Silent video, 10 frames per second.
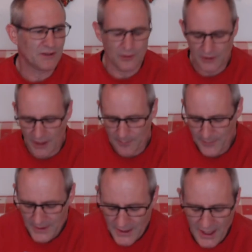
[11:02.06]
look up
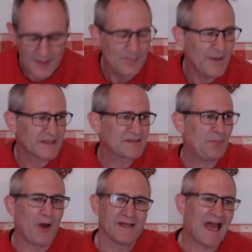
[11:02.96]
Mixed
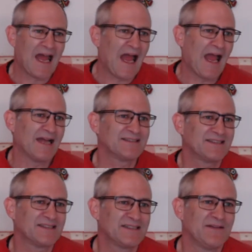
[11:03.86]
Spice at
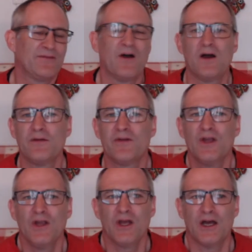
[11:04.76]
65,
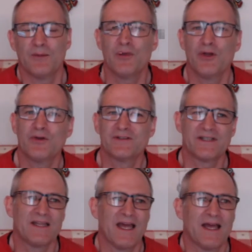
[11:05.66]
you can see
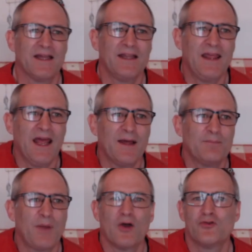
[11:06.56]
their
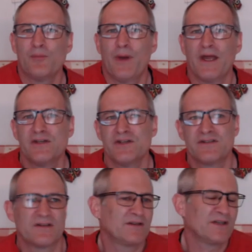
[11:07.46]
poetry pages
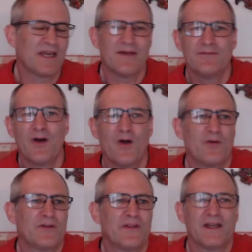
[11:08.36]
and then get
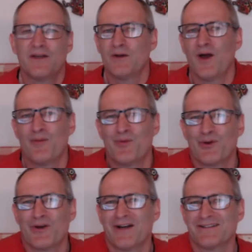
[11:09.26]
involved, and they do live
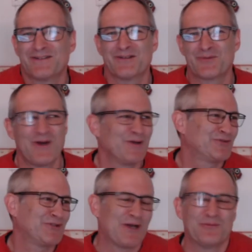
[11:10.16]
broadcasts as well.
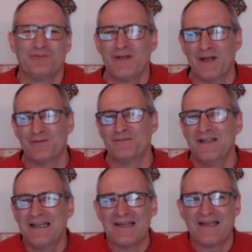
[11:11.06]
So, you know,
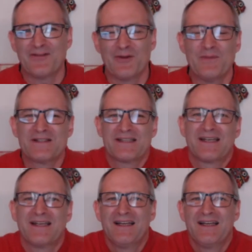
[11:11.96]
if you're missing